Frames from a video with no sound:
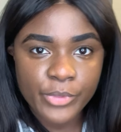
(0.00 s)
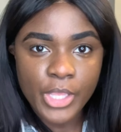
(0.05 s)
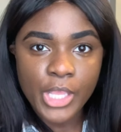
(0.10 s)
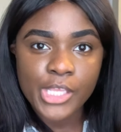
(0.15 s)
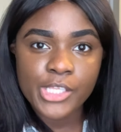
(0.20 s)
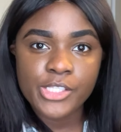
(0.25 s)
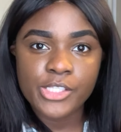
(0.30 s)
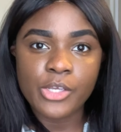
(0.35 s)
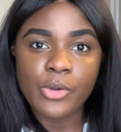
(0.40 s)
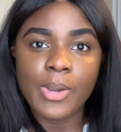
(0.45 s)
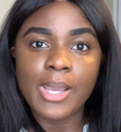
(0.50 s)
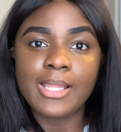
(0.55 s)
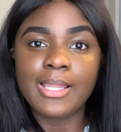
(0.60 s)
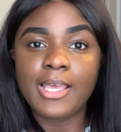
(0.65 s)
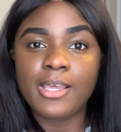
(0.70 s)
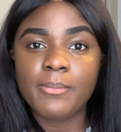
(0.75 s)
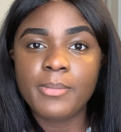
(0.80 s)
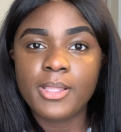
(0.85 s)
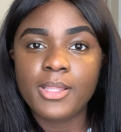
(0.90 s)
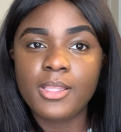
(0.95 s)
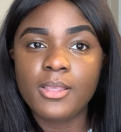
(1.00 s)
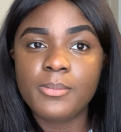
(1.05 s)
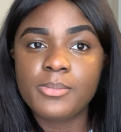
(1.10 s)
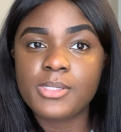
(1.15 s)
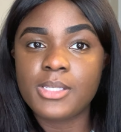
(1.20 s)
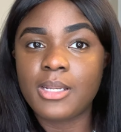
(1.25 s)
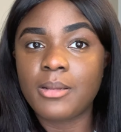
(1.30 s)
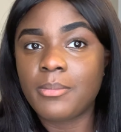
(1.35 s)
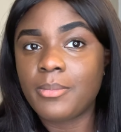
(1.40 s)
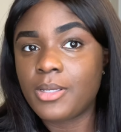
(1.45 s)
So I line my lips and
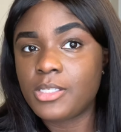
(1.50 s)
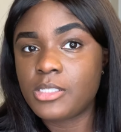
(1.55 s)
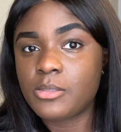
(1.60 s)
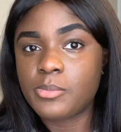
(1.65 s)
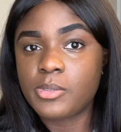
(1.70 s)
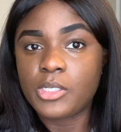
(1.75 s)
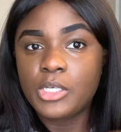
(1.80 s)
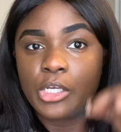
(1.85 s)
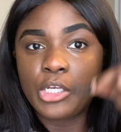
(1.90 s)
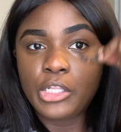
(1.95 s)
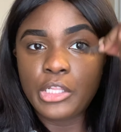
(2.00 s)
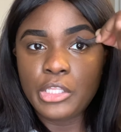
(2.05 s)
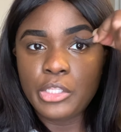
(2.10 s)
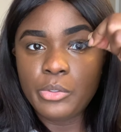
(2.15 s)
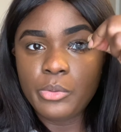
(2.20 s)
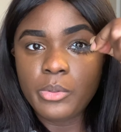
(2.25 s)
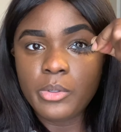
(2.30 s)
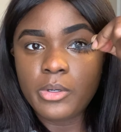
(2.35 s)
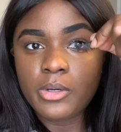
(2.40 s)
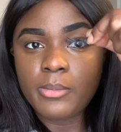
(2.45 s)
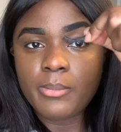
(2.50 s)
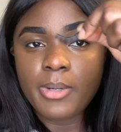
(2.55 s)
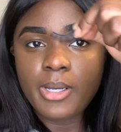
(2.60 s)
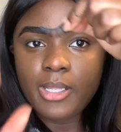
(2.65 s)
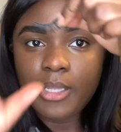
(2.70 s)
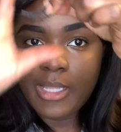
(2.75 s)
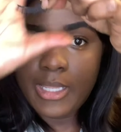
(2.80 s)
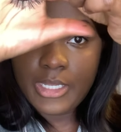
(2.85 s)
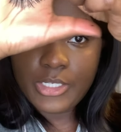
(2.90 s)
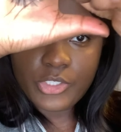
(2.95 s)
I'm about to put glue on my
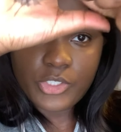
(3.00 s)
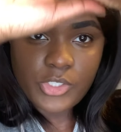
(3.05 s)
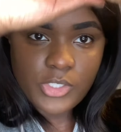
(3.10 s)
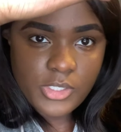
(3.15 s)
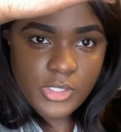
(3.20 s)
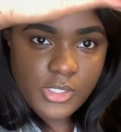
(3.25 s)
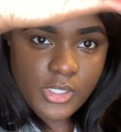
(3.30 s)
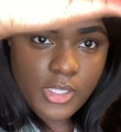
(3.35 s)
lashes.